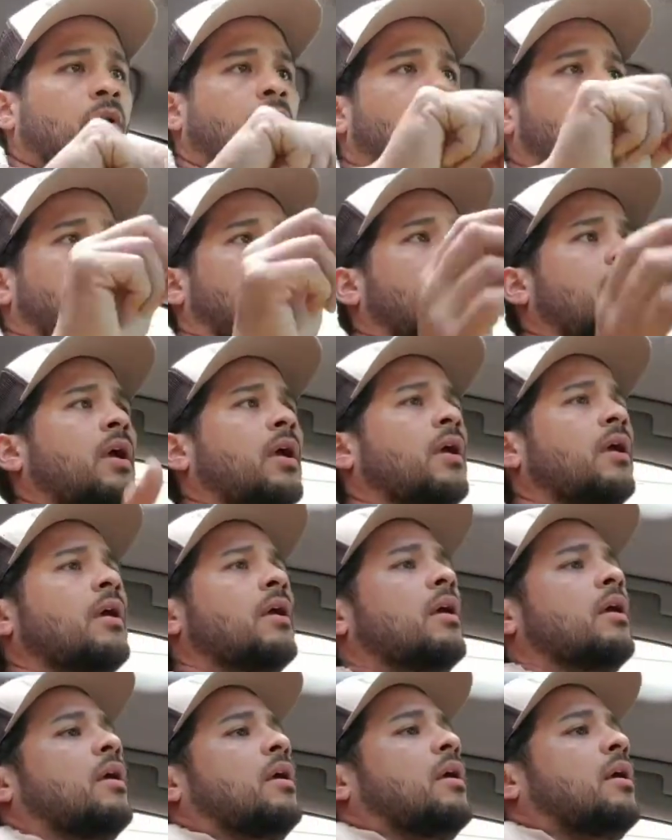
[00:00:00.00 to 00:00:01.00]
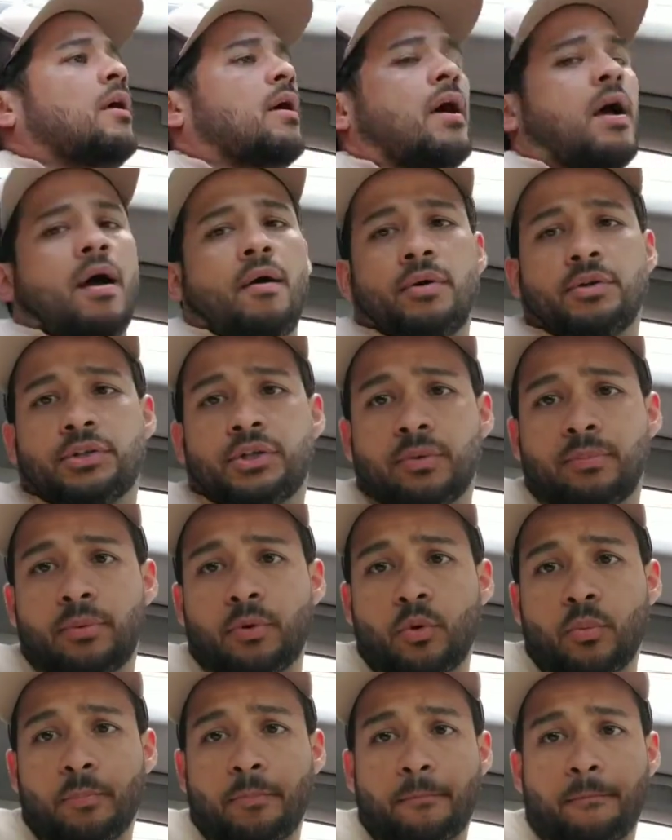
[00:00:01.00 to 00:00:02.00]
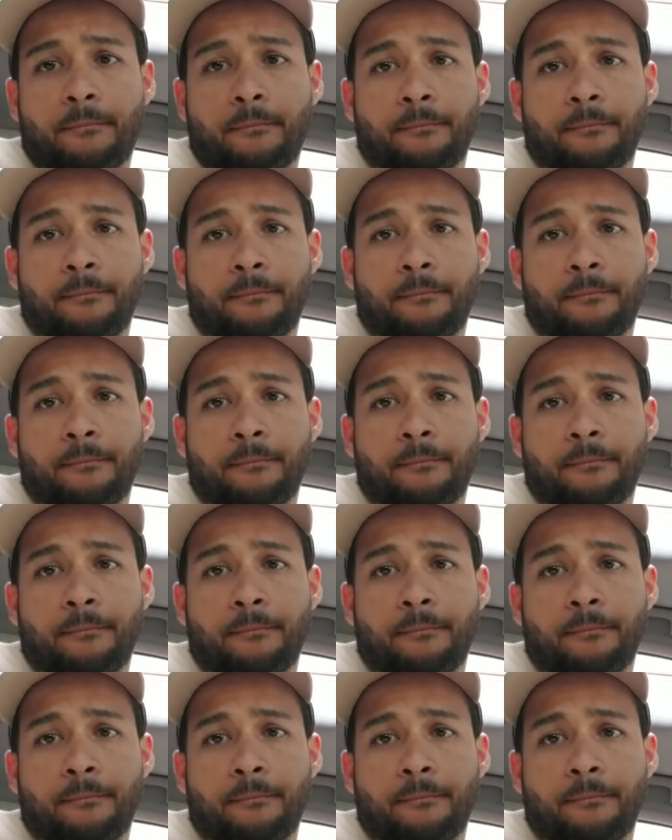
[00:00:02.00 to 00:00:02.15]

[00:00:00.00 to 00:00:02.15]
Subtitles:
Okay, I was able to